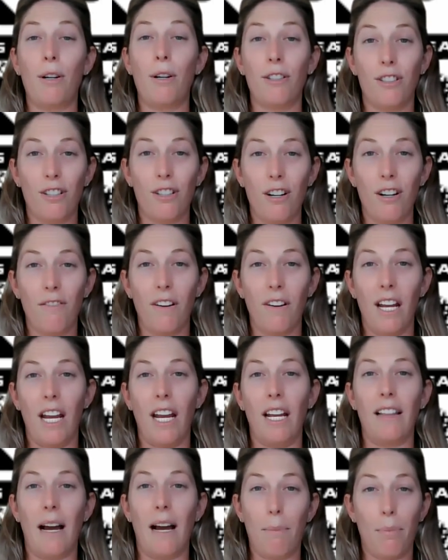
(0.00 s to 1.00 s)

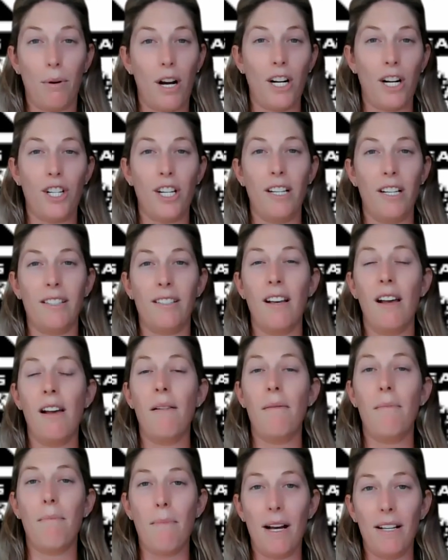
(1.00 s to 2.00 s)
preserving that precious
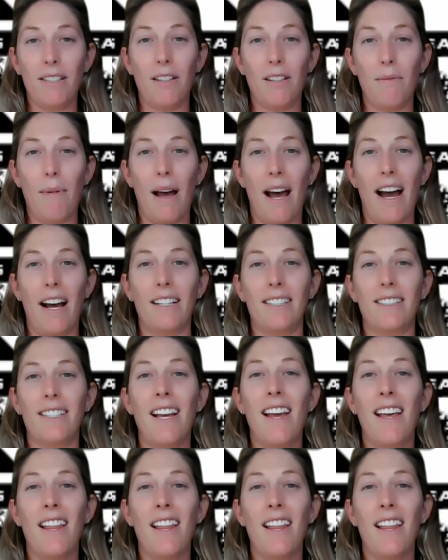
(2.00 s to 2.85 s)
muscle mass